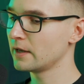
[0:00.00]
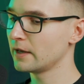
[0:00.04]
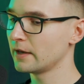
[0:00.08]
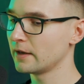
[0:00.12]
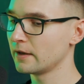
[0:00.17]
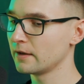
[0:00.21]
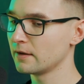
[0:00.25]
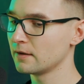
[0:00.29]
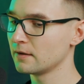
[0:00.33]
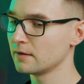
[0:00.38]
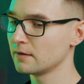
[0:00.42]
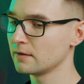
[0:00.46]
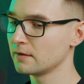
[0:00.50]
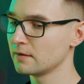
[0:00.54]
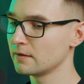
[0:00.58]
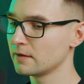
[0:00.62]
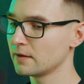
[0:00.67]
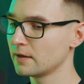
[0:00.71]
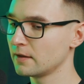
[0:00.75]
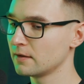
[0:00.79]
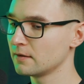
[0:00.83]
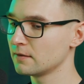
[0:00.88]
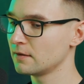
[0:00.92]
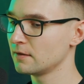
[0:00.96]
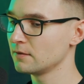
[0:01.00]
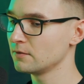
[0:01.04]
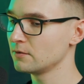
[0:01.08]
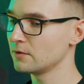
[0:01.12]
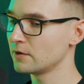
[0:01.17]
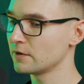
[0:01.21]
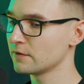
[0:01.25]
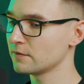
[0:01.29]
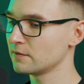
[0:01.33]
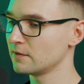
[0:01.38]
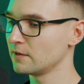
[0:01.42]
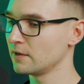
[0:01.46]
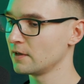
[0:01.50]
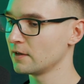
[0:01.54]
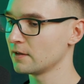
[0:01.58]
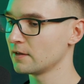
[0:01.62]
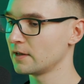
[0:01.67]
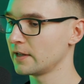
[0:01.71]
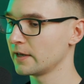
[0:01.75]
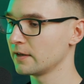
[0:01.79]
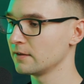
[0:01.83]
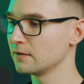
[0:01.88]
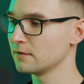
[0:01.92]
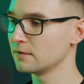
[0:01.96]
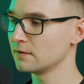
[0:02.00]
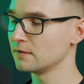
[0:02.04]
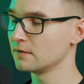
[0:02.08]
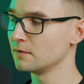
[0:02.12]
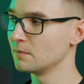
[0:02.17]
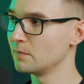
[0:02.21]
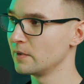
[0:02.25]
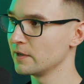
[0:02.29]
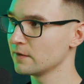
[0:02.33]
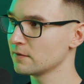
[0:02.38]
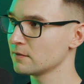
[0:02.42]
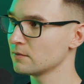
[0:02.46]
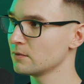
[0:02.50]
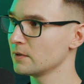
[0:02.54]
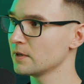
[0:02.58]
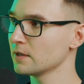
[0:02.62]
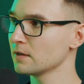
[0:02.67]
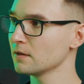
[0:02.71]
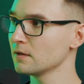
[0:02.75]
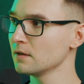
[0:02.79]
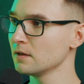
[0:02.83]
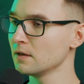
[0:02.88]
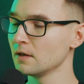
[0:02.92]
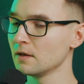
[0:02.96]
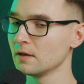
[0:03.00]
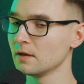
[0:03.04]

and you are saying like this is the best one.